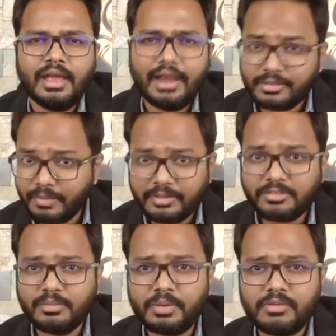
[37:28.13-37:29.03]
And as I
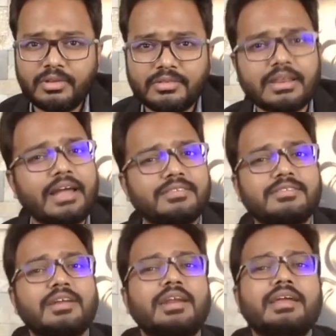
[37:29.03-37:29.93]
mentioned previously,
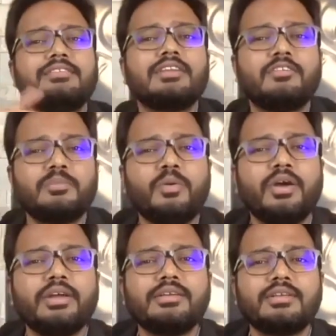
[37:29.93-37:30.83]
consider each and every
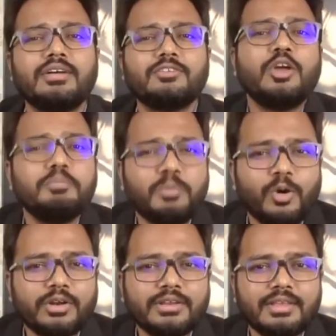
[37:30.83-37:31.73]
point so
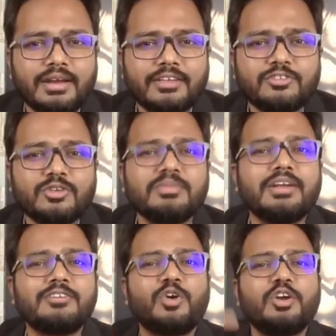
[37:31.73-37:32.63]
important that assume that
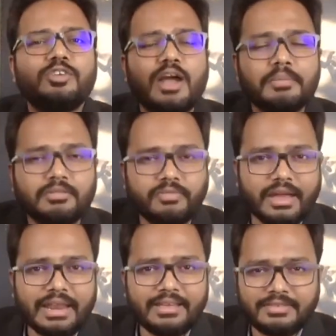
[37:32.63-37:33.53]
it's going to come in
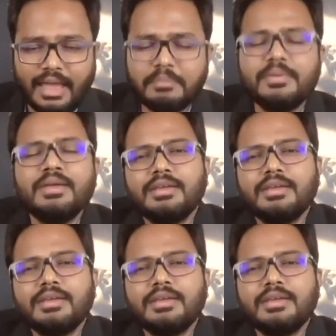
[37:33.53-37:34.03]
final exam.